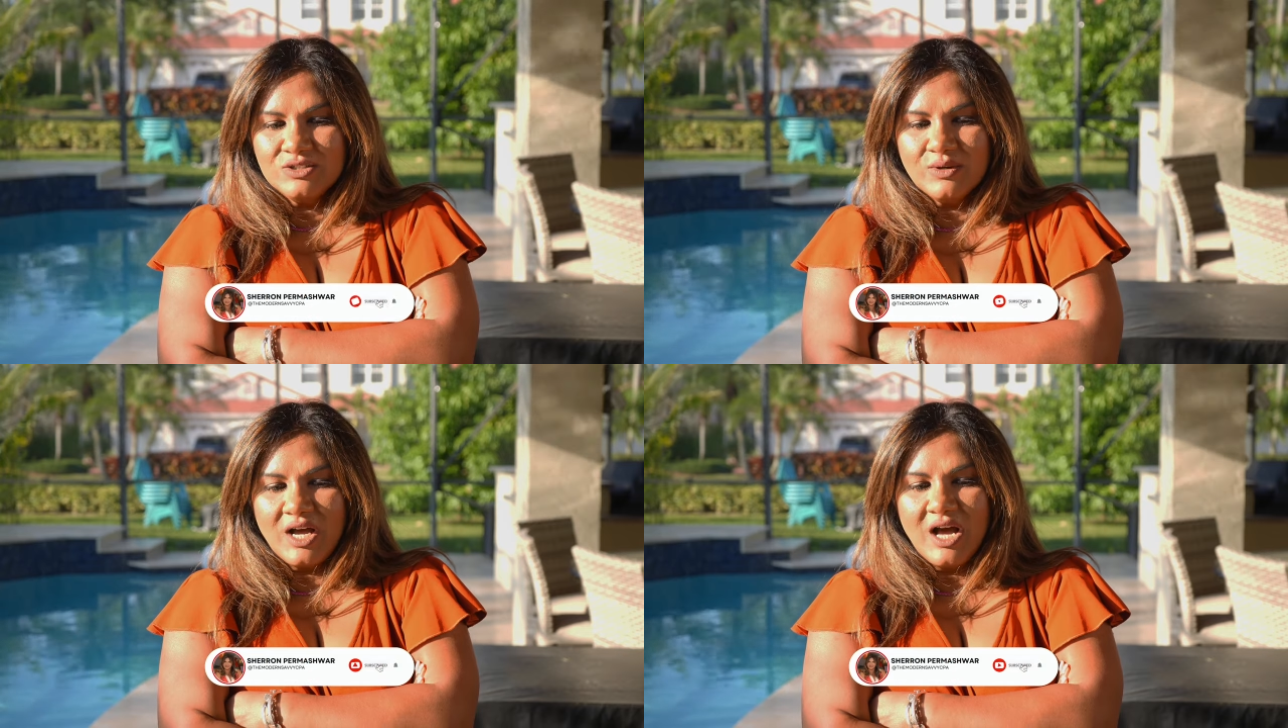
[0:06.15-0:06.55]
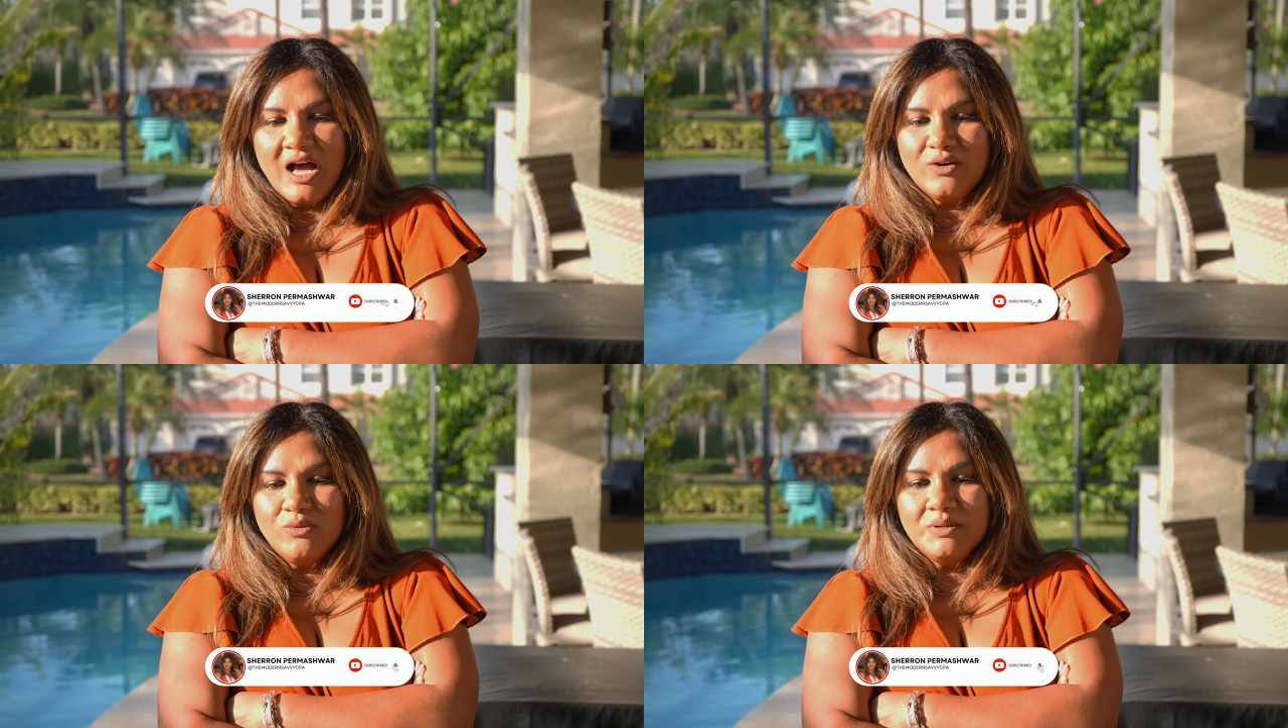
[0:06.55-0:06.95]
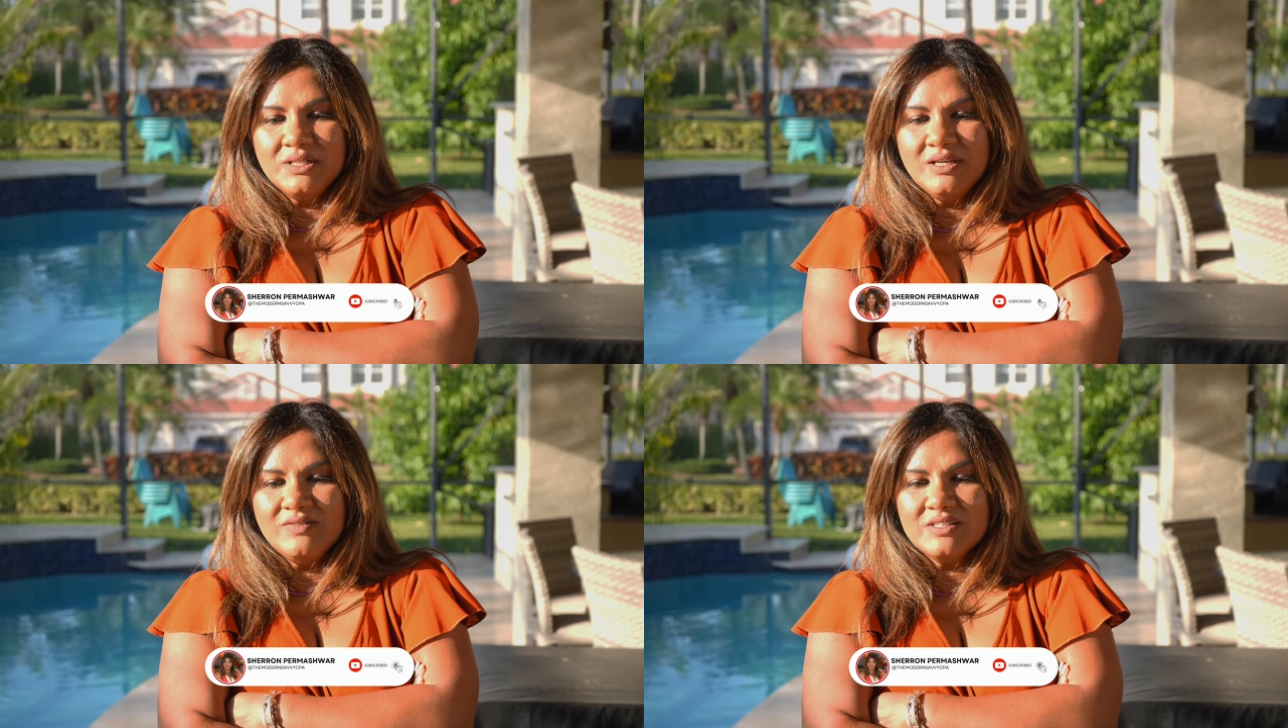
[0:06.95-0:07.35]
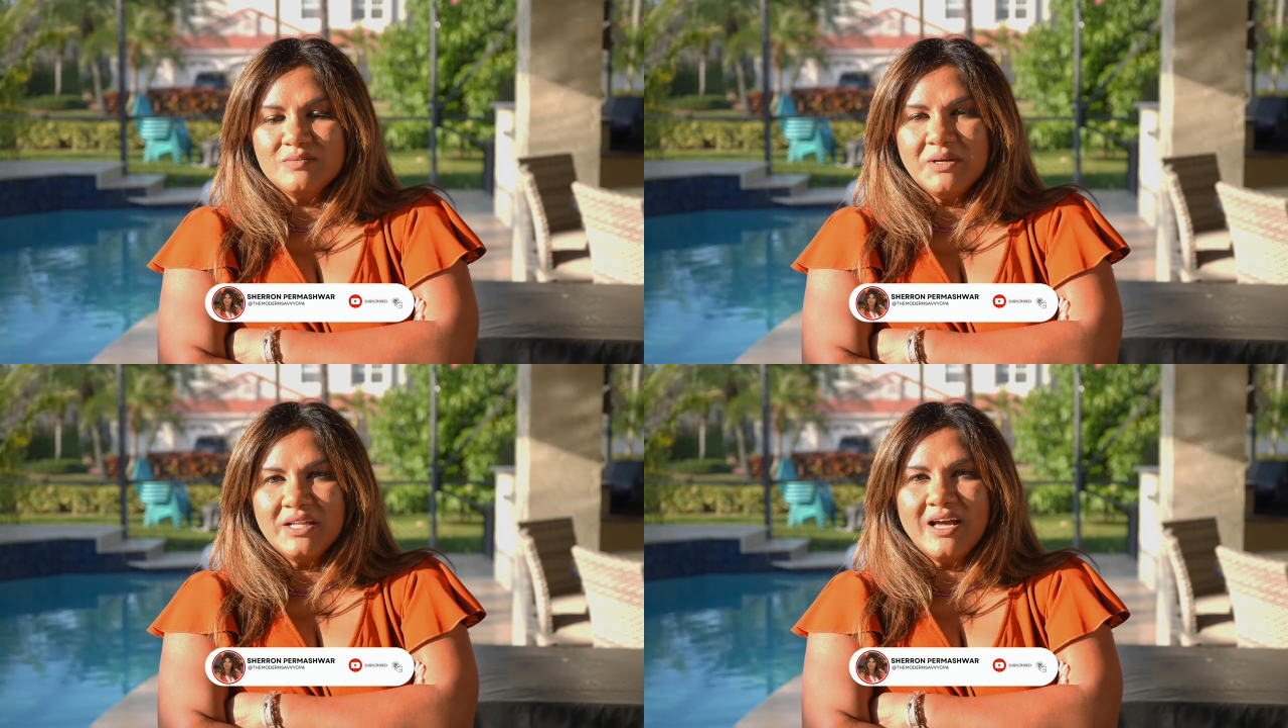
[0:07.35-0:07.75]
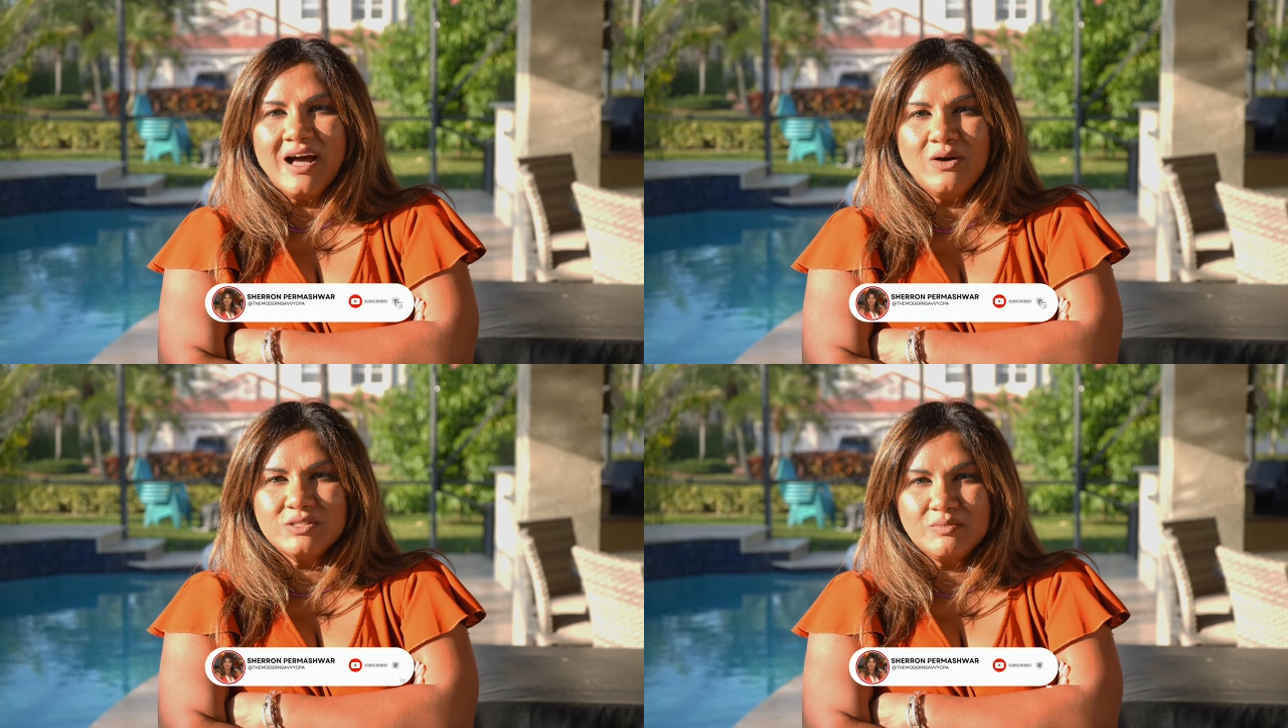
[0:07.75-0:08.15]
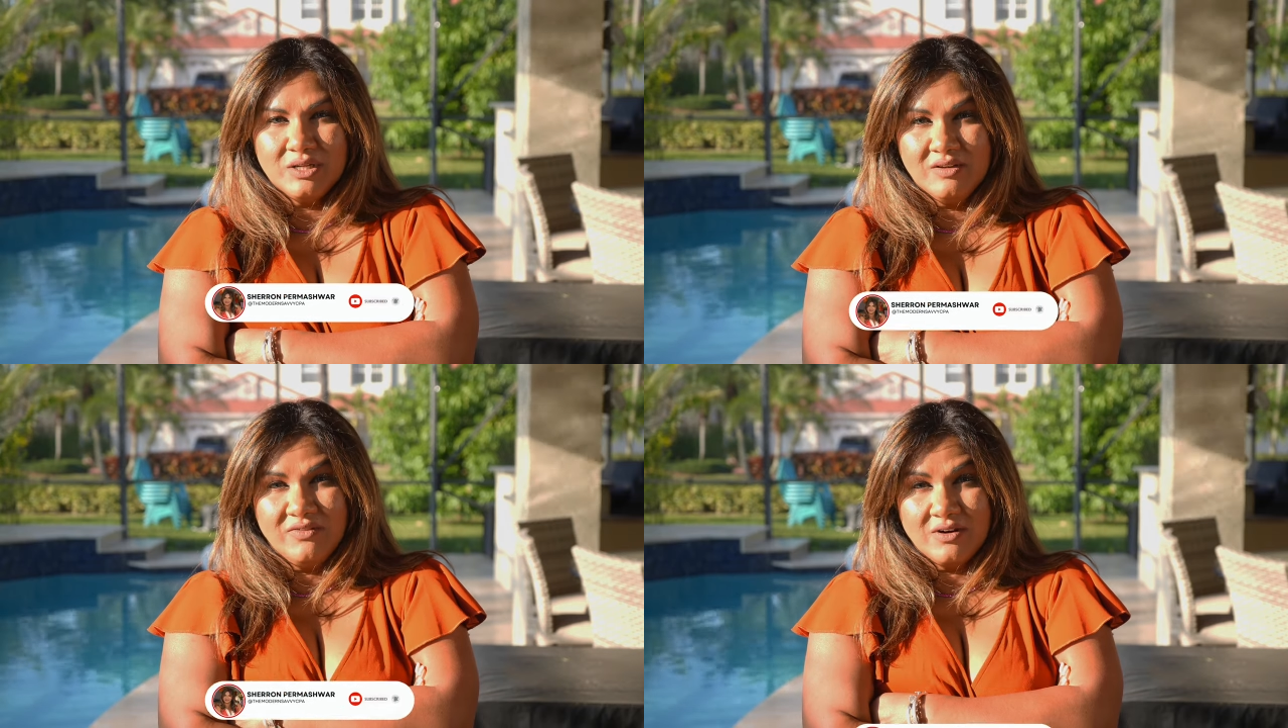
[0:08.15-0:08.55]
So I don't believe in spending house money